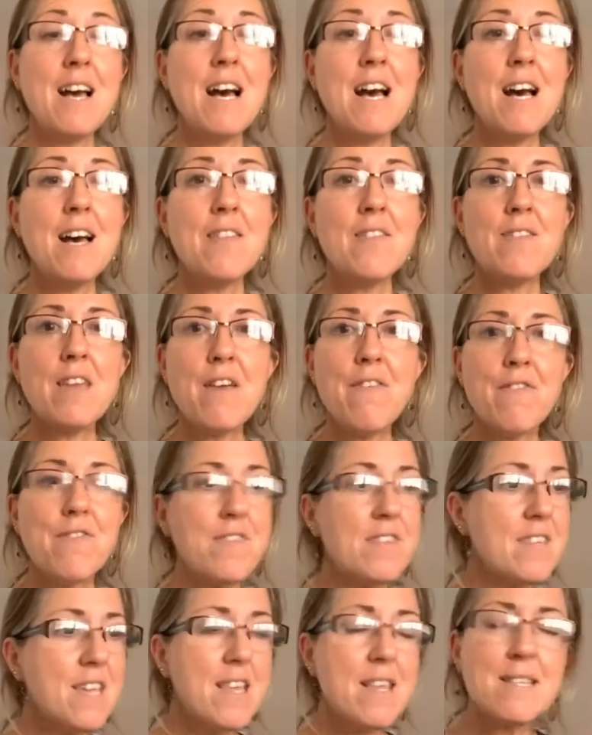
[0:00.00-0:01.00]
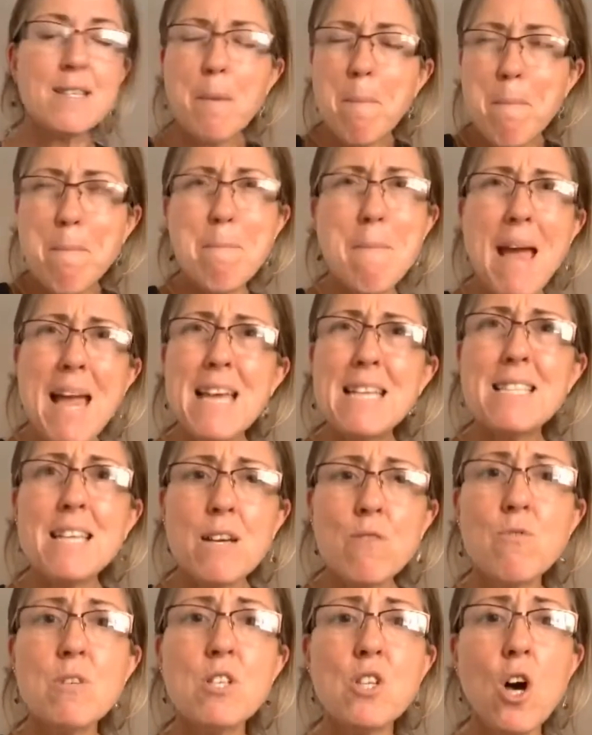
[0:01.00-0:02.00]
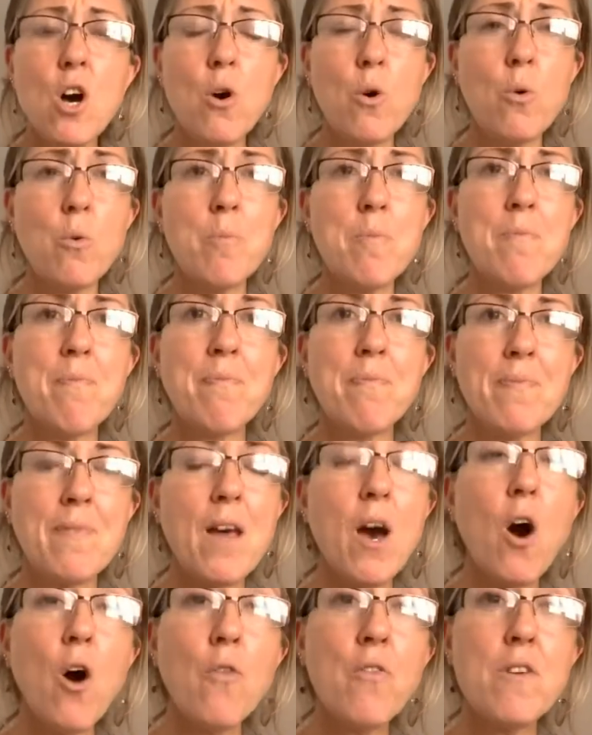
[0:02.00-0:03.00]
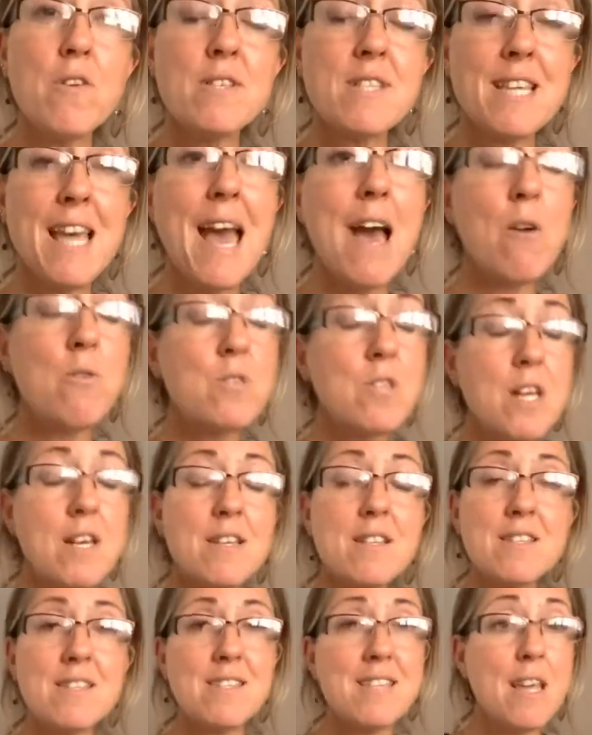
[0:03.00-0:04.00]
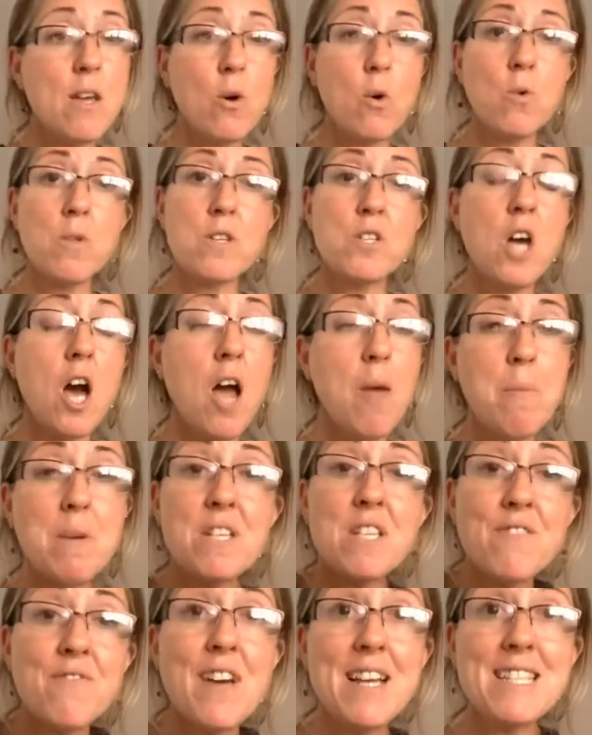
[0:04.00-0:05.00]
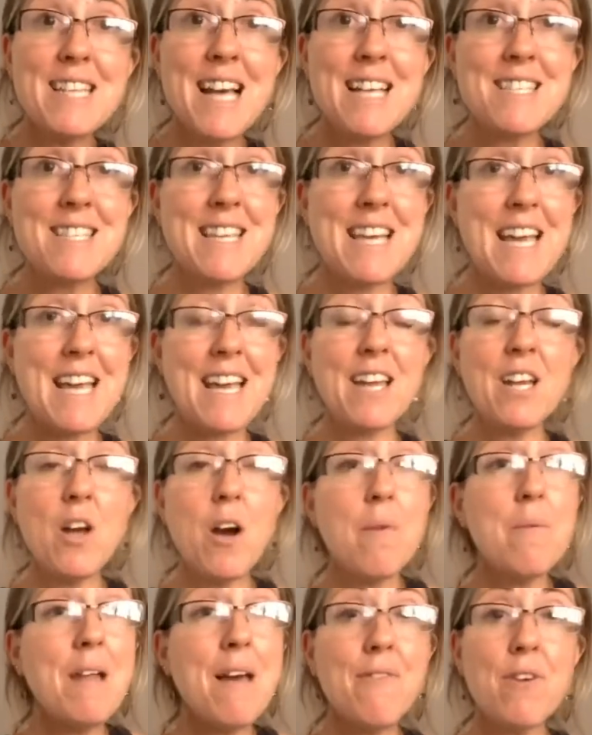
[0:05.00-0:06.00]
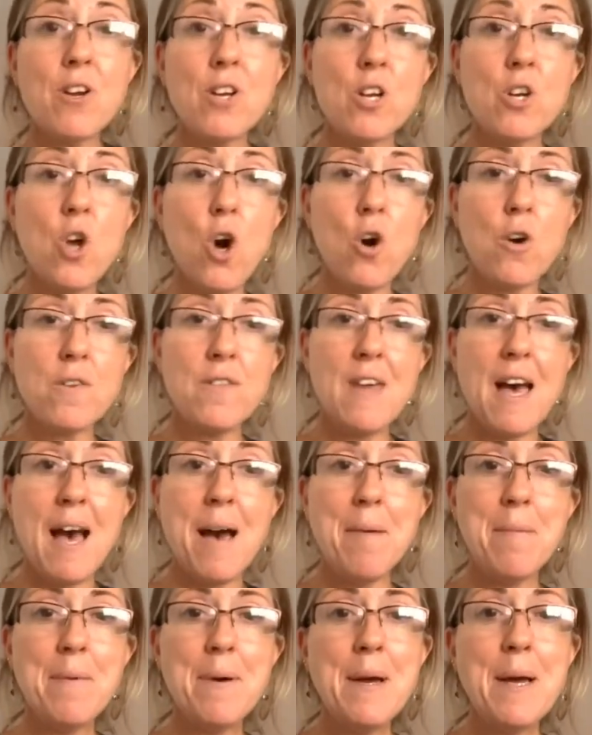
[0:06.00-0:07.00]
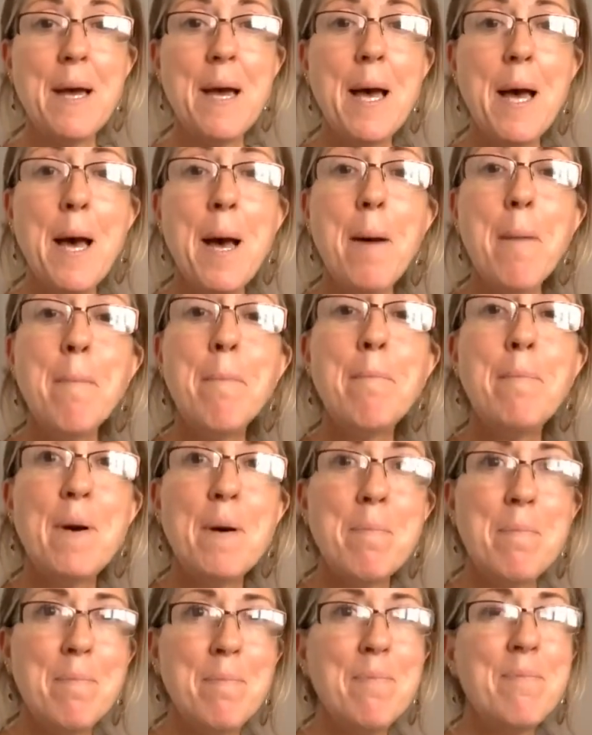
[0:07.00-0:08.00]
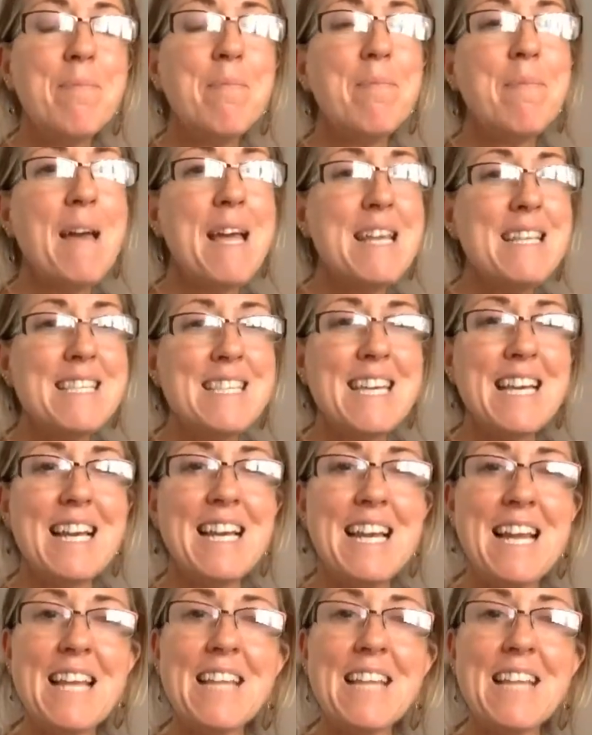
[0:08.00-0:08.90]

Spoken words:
they see this amazing result on those scales and see it all the time, which is fantastic. You know, I'm never going to knock that. But basically the